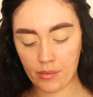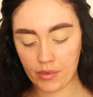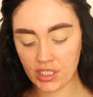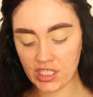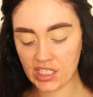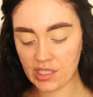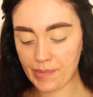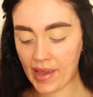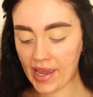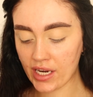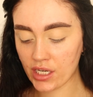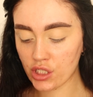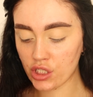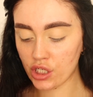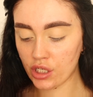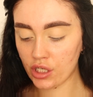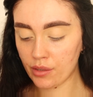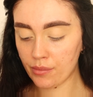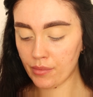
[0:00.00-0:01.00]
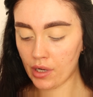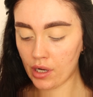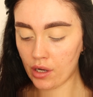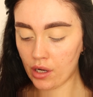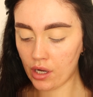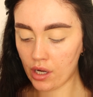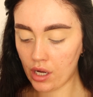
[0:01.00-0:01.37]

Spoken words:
Spectrum